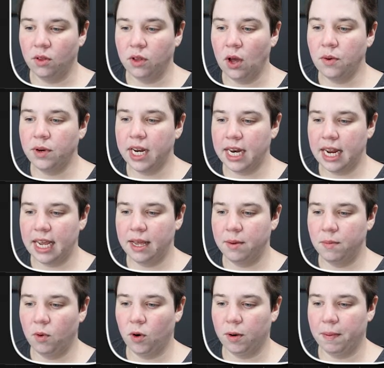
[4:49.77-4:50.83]
loaded
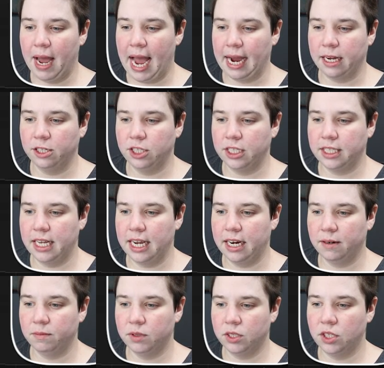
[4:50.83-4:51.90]
in more packages
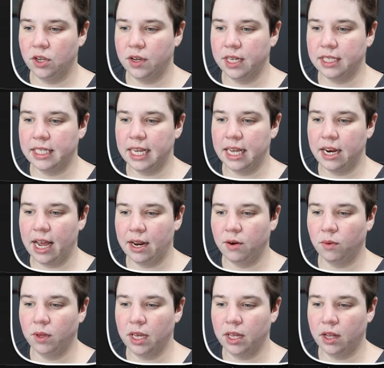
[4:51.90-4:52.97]
here. So you can see it had
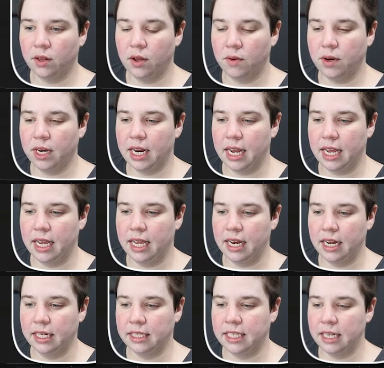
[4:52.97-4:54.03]
only loaded
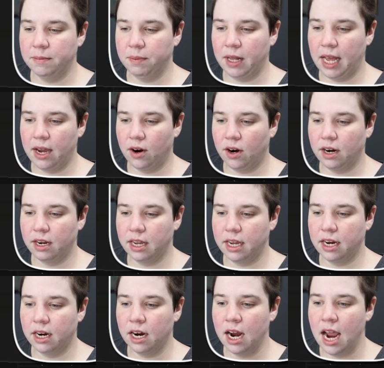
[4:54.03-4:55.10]
in dplyr
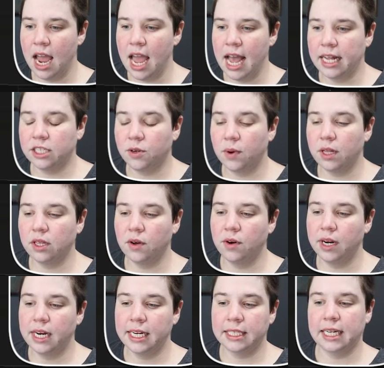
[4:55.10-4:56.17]
here, and so it
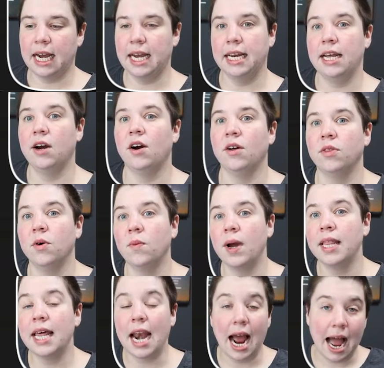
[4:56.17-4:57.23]
loaded in tidyr. The
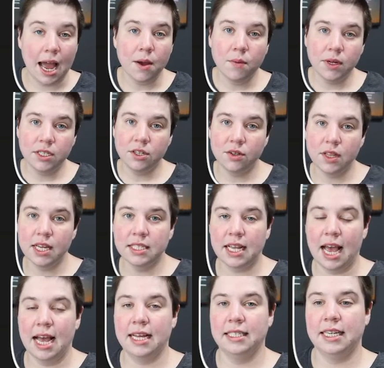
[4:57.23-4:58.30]
way that I would do this
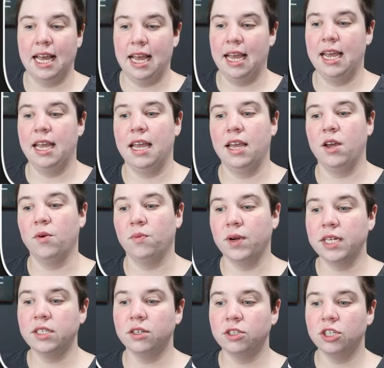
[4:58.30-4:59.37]
as a
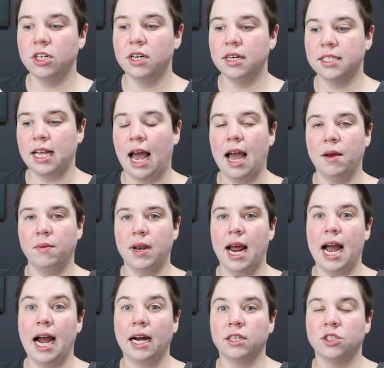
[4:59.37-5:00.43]
researcher is I would
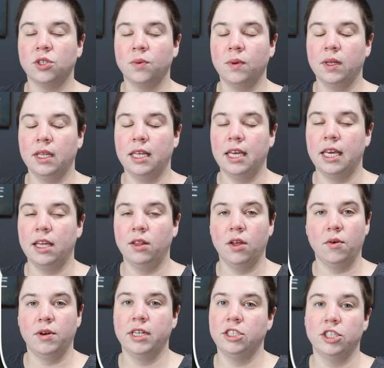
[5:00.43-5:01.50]
actually
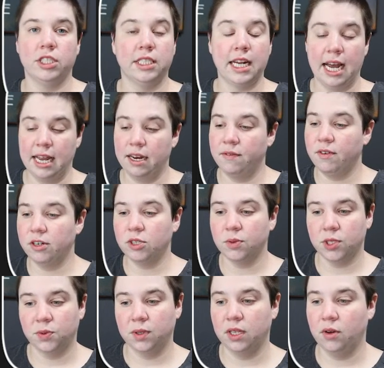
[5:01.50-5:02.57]
load in just tidyverse,
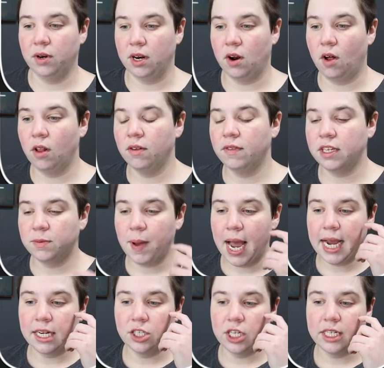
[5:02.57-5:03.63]
which would load in all of these
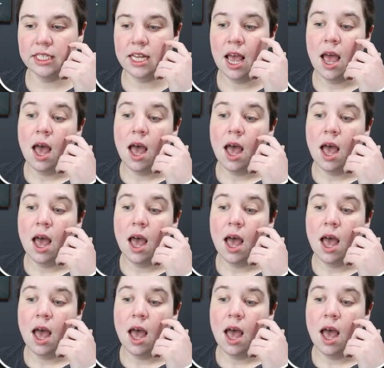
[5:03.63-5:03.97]
packages,